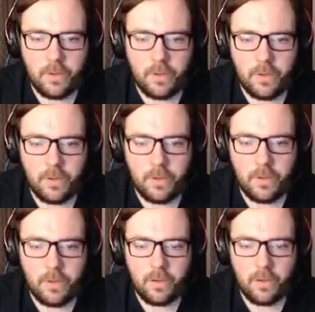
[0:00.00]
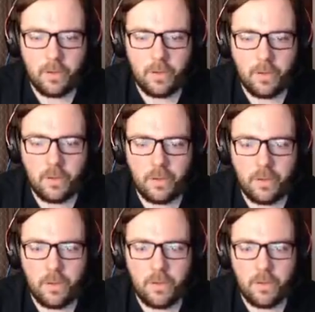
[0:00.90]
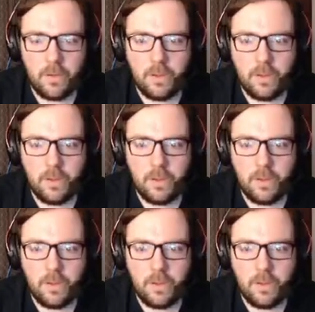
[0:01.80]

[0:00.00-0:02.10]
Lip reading: [no speech]